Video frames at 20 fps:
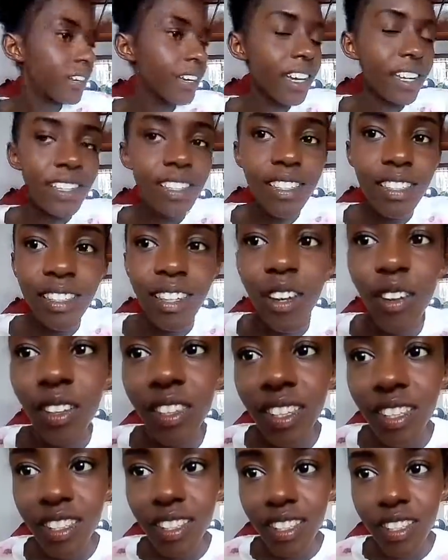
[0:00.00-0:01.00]
yes, now
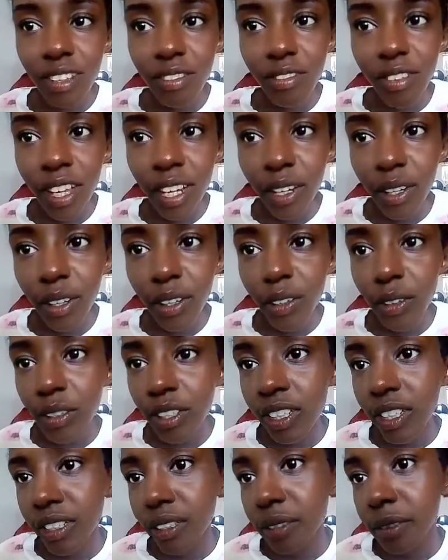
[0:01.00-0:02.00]
this is a final
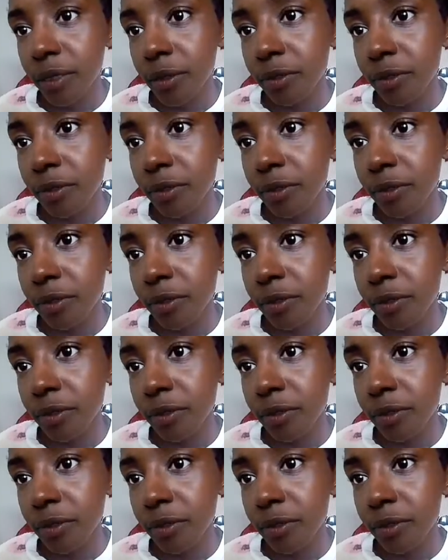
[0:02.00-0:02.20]
look.